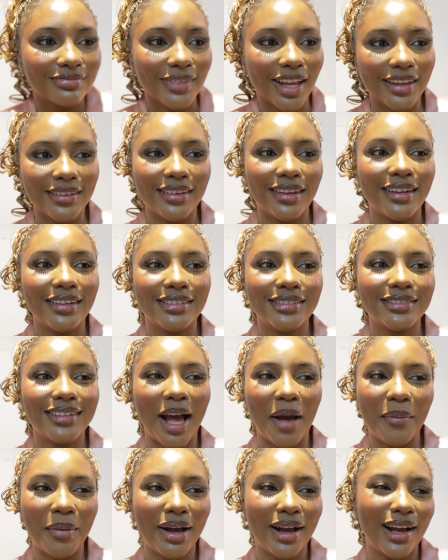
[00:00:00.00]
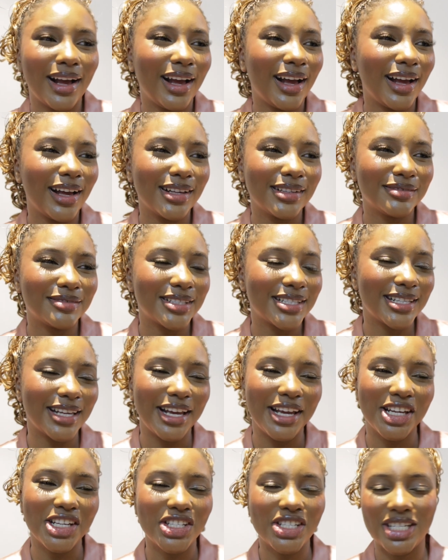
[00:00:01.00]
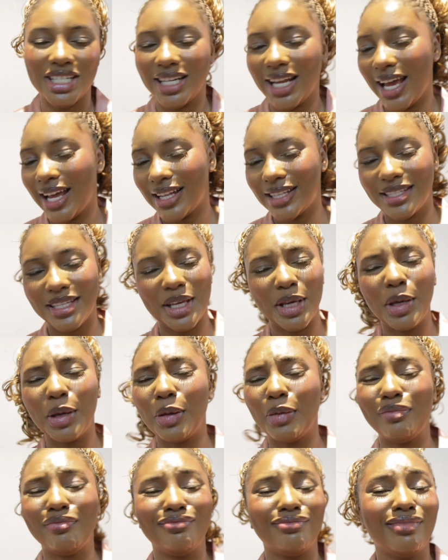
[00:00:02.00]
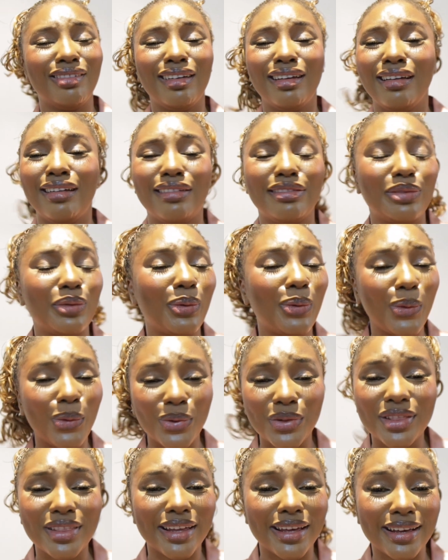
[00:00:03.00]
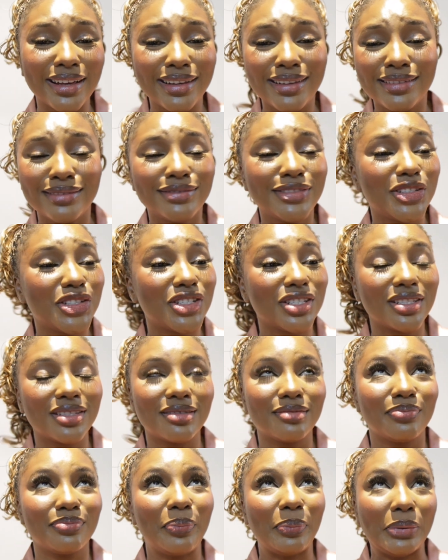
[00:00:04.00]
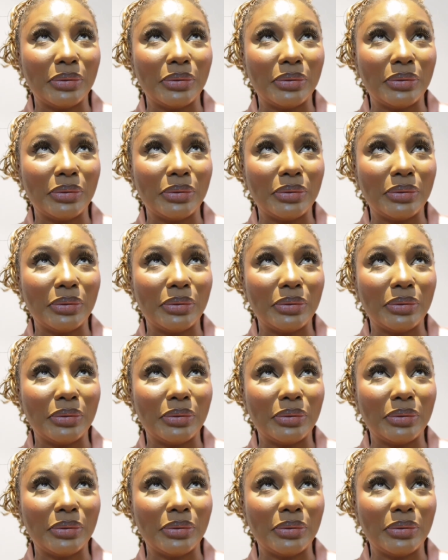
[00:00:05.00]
and then Amaka saying she liked him. The whole thing just...